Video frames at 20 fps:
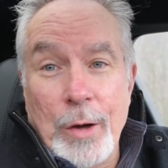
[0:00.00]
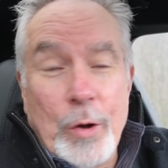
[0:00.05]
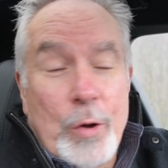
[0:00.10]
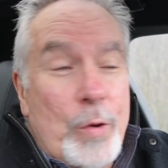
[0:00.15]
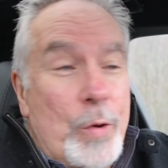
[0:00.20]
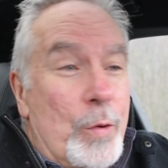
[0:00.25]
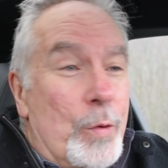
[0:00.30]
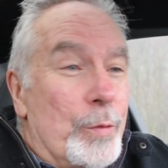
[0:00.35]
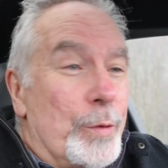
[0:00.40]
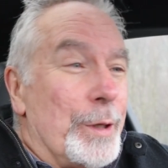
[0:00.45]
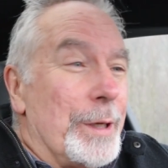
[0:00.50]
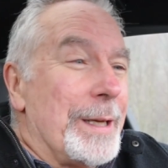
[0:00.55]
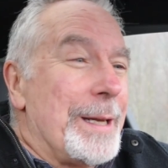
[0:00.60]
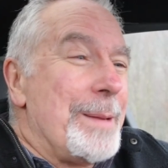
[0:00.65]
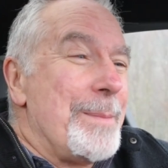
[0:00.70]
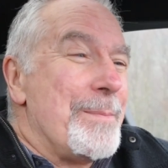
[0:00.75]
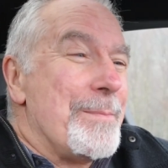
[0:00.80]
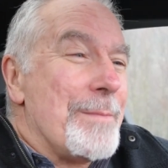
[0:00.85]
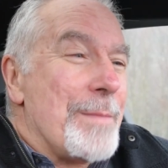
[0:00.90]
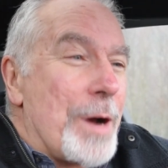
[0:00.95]
only
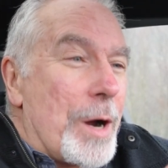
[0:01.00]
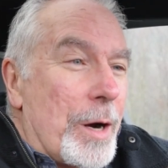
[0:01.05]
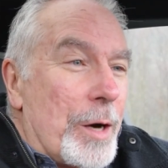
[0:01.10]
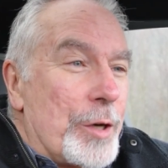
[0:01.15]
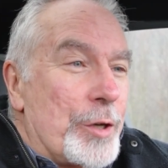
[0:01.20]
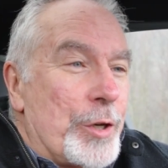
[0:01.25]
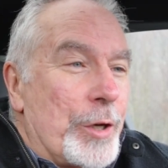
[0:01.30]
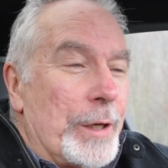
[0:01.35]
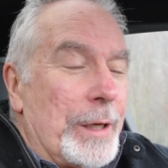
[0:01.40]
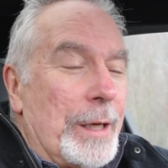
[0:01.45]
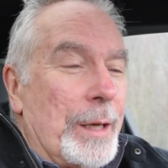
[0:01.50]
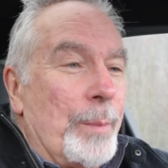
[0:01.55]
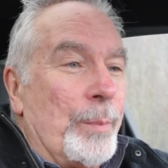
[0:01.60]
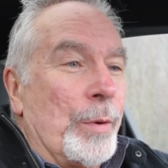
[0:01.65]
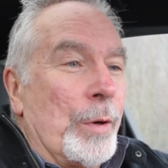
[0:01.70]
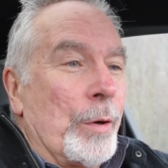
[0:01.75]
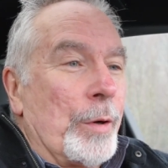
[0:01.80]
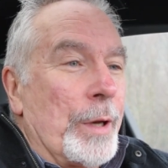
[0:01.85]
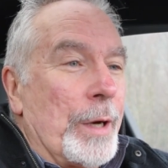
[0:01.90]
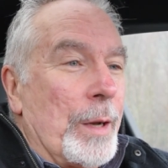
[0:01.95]
marginally
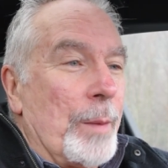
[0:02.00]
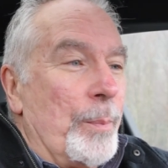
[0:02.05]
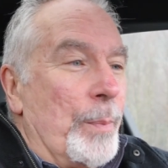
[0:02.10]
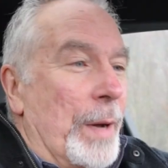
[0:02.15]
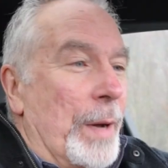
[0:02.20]
broken up